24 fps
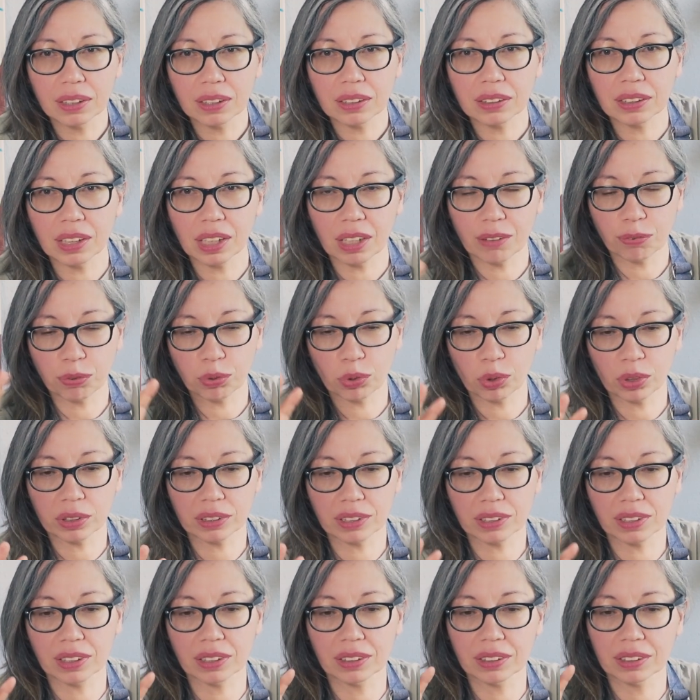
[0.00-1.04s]
They
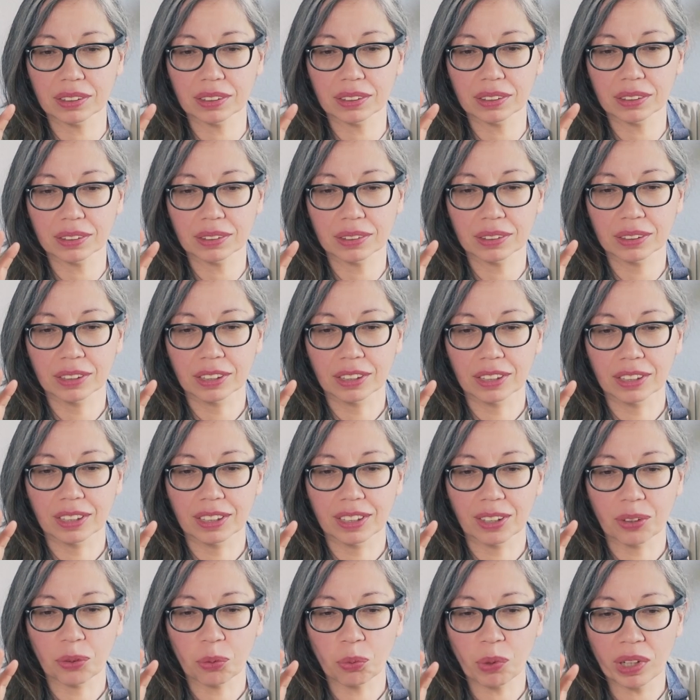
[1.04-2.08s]
forced the
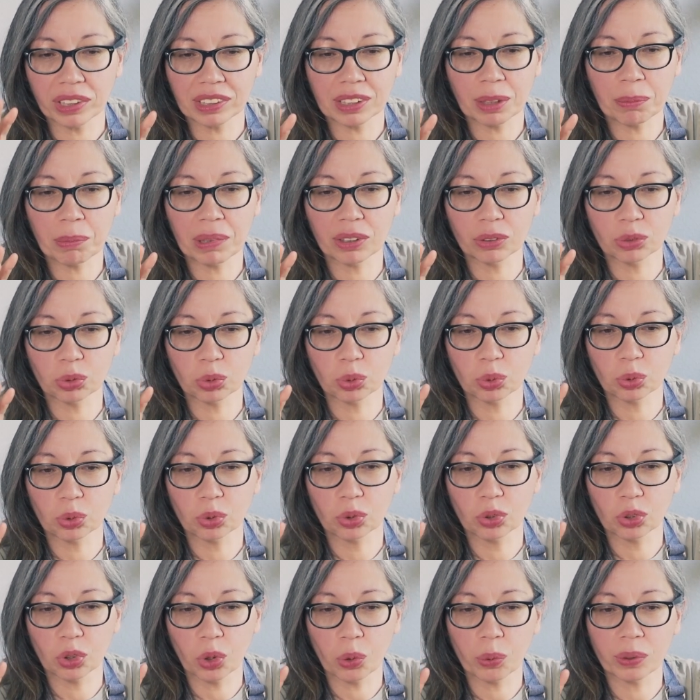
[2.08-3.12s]
watermelon to
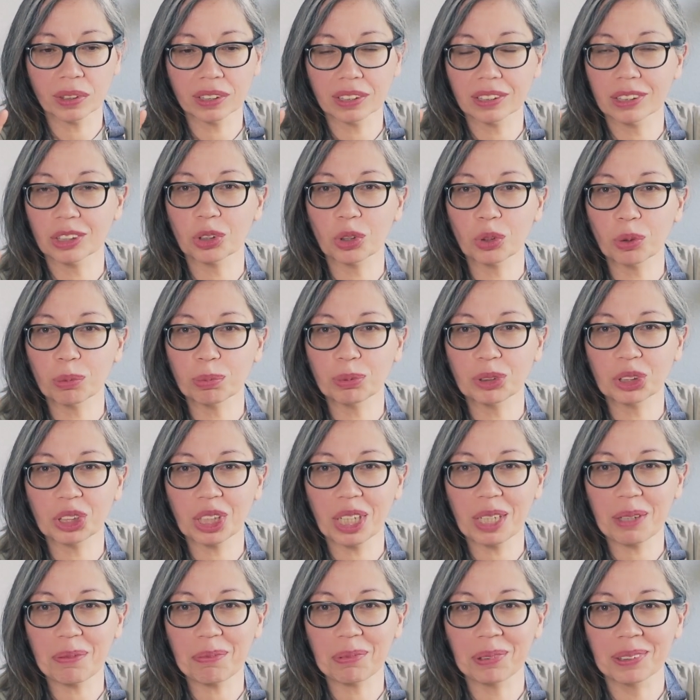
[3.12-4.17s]
grow in a cube
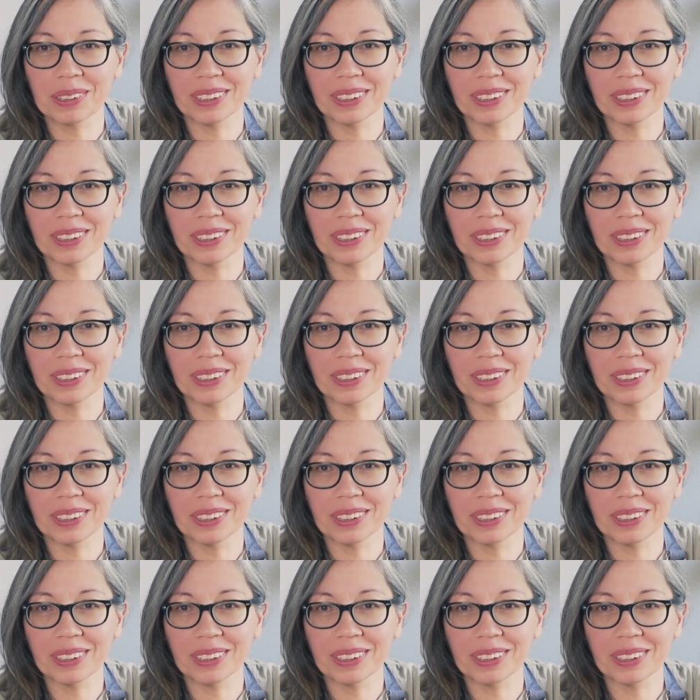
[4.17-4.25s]
shape.